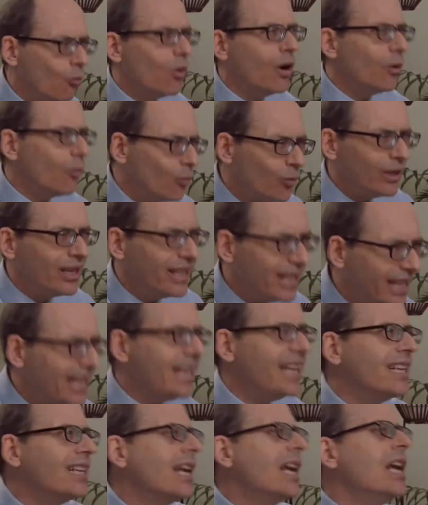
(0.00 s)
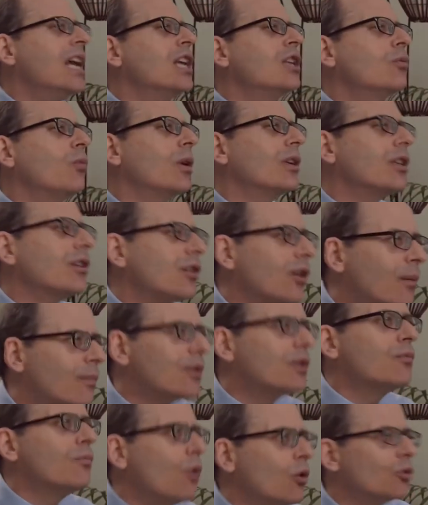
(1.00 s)
What we eat is what
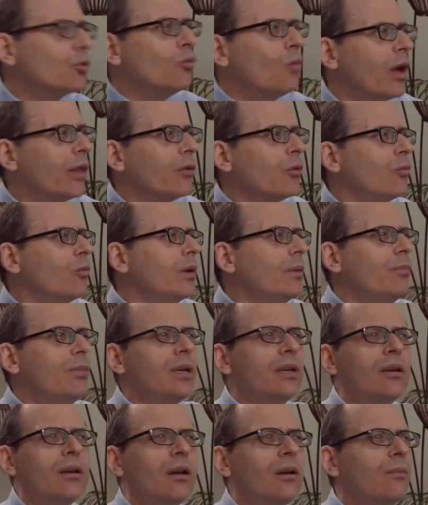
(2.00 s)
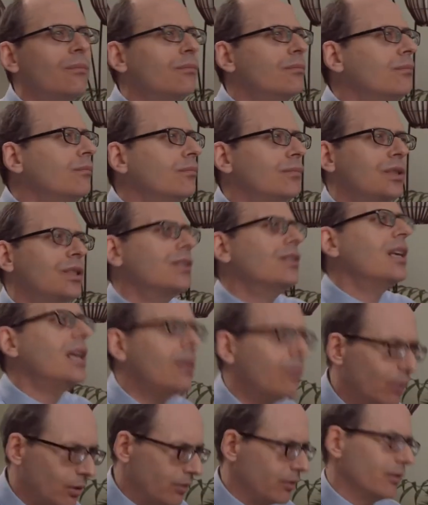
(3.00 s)
determines most whether we become
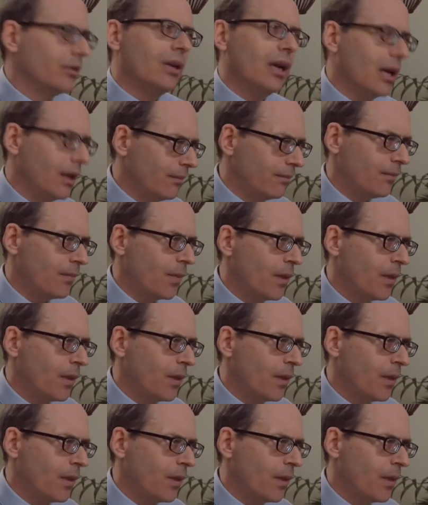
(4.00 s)
disabled or not.